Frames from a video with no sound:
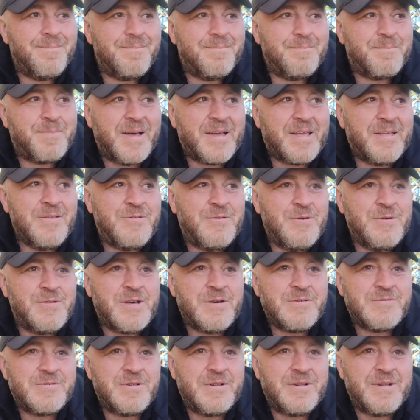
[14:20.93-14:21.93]
back in
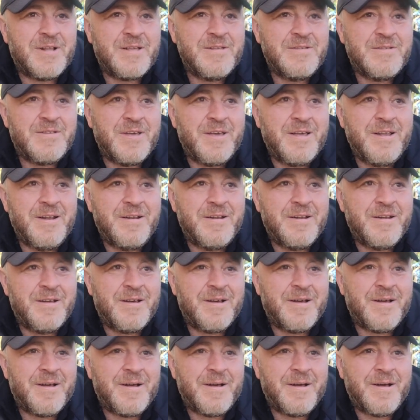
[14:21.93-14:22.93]
2019,
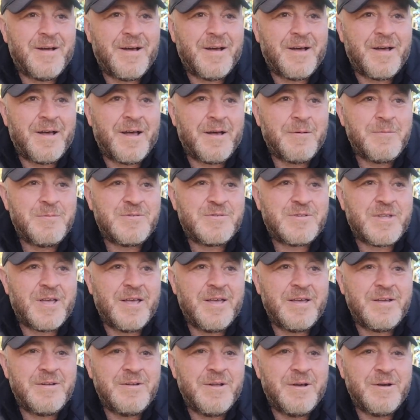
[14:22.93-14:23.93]
I was
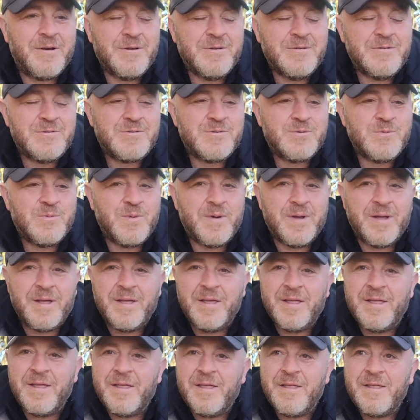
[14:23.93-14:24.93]
diagnosed
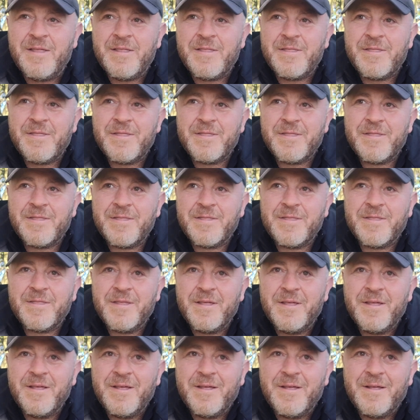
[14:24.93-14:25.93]
with
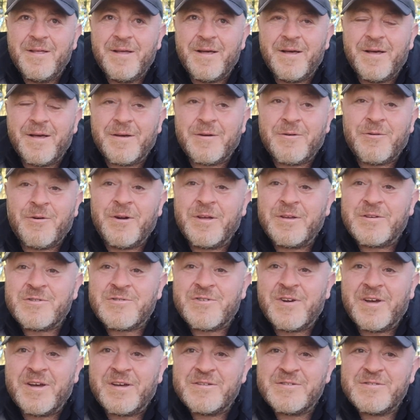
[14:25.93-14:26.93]
chronic
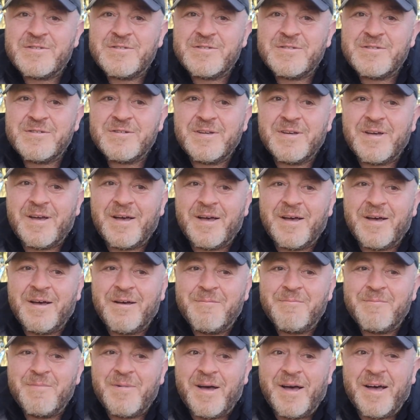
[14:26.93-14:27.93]
stress
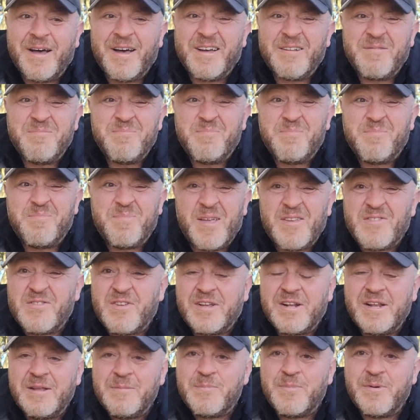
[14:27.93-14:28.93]
and
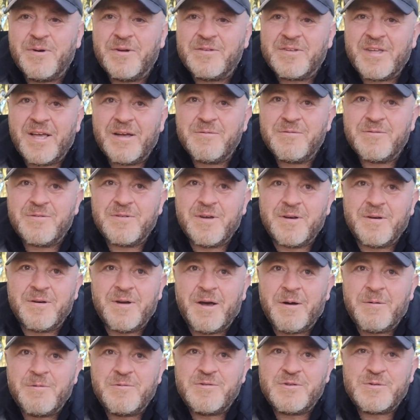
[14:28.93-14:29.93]
basically burnt out.
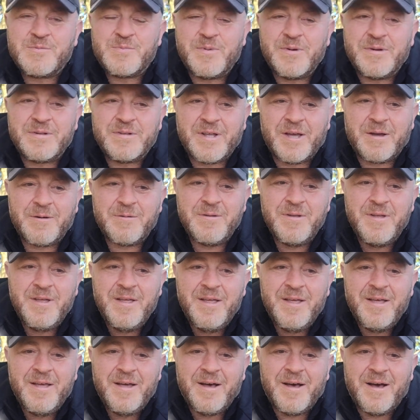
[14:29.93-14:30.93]
I was just burnt out.
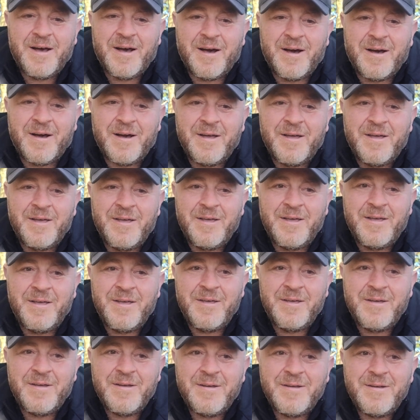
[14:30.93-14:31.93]

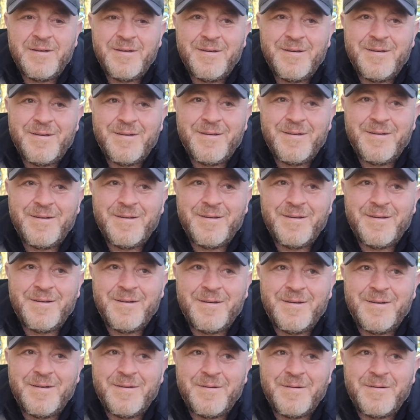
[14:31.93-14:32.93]
I
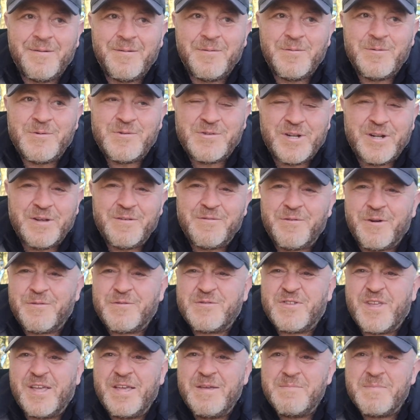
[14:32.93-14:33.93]
was in a
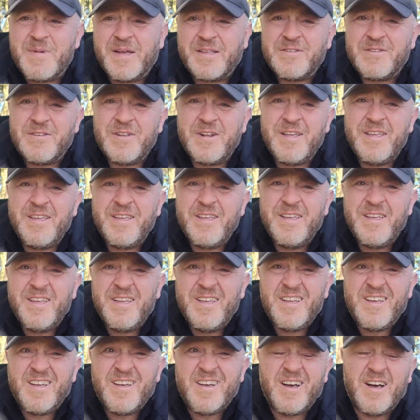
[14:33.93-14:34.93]
rough state mentally.
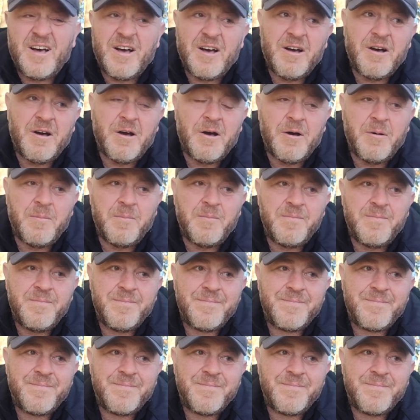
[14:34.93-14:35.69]
I